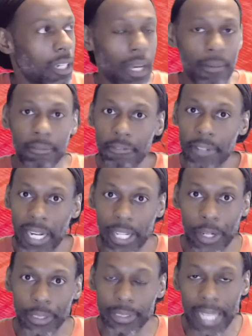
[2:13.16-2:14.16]
come
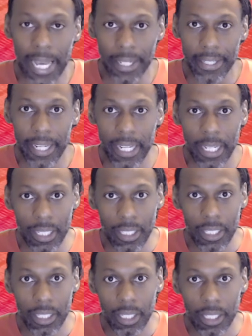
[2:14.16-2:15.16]
Friday or Saturday,
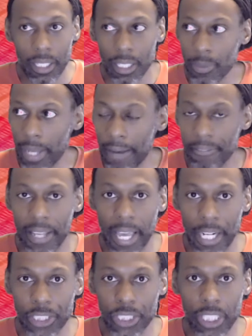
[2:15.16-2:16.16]
you have the
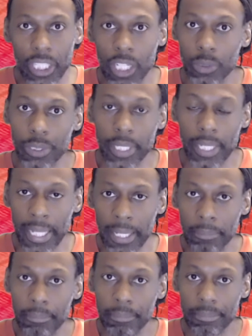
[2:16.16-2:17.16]
energy to go to the
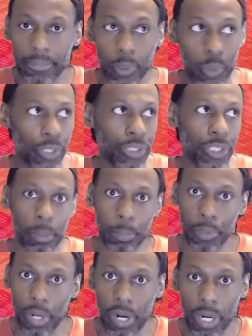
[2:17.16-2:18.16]
club or to the
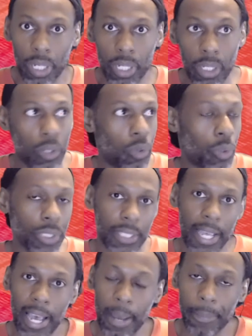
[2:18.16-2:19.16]
bar or to
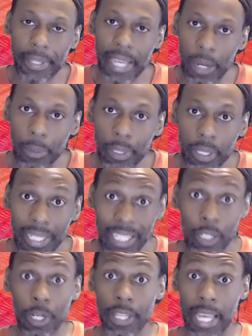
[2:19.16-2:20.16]
happy hour.
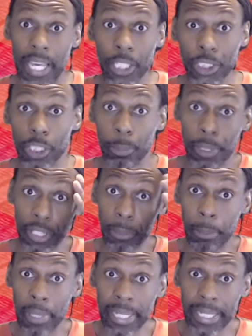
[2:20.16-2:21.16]
Not only the energy, but the
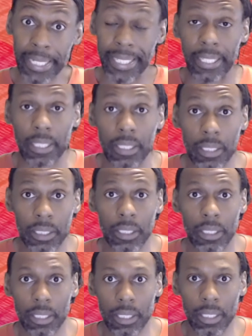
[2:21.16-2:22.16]
money.
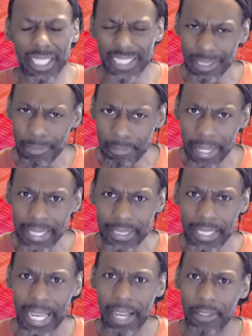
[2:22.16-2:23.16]
It's
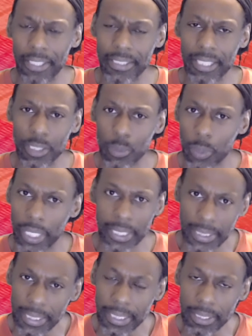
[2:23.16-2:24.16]
amazing how these things work,
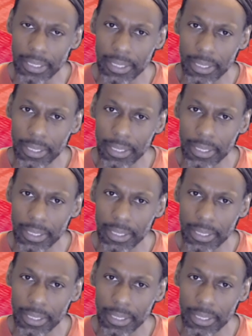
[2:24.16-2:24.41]
isn't it?